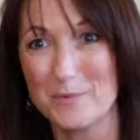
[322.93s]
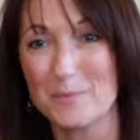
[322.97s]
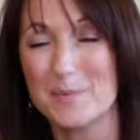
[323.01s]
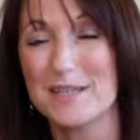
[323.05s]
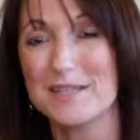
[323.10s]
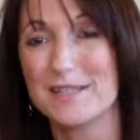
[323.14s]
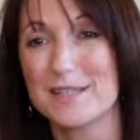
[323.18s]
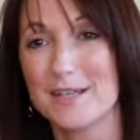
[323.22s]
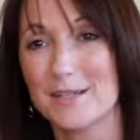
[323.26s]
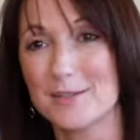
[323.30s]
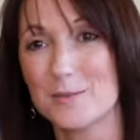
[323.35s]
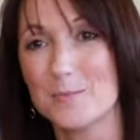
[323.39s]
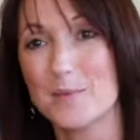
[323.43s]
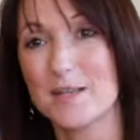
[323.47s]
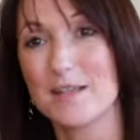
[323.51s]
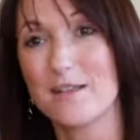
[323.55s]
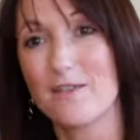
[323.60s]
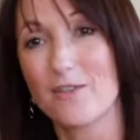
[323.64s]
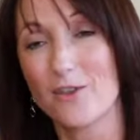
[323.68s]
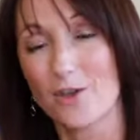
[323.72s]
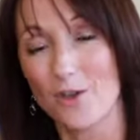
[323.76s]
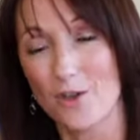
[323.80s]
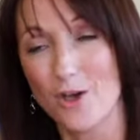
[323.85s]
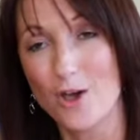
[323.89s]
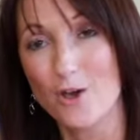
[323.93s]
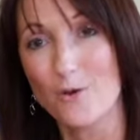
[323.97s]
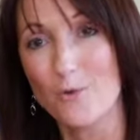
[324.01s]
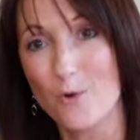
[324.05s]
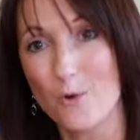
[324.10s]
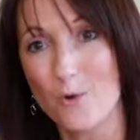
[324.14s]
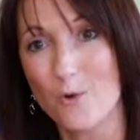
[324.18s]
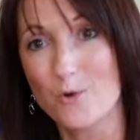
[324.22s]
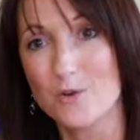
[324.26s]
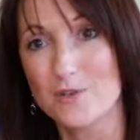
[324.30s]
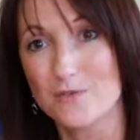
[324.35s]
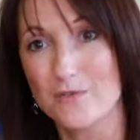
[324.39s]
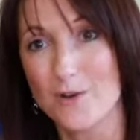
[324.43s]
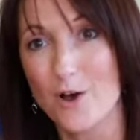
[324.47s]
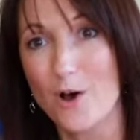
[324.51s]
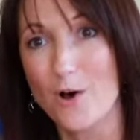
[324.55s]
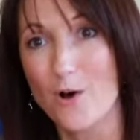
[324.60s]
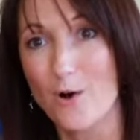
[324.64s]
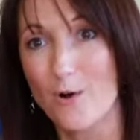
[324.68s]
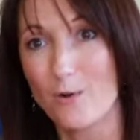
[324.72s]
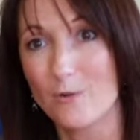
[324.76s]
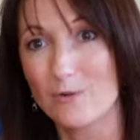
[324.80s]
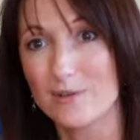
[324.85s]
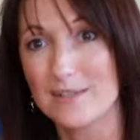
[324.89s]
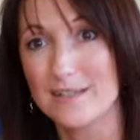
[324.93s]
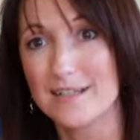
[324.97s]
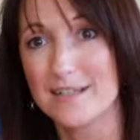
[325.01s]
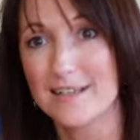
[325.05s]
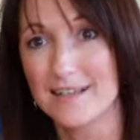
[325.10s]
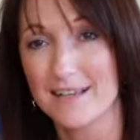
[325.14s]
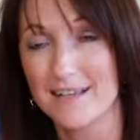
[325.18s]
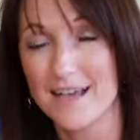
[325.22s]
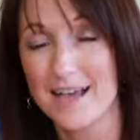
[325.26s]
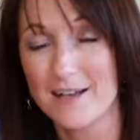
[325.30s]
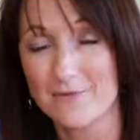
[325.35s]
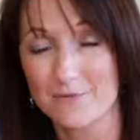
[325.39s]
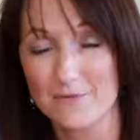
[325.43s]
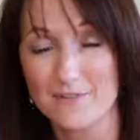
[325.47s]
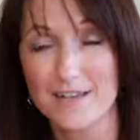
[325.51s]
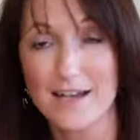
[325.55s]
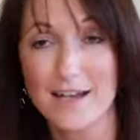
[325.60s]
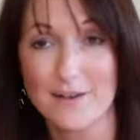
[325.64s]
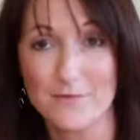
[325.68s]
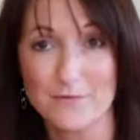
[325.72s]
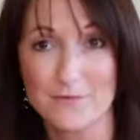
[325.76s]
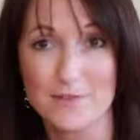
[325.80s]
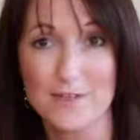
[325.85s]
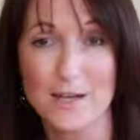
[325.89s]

but it does mean that the cohort of a whole have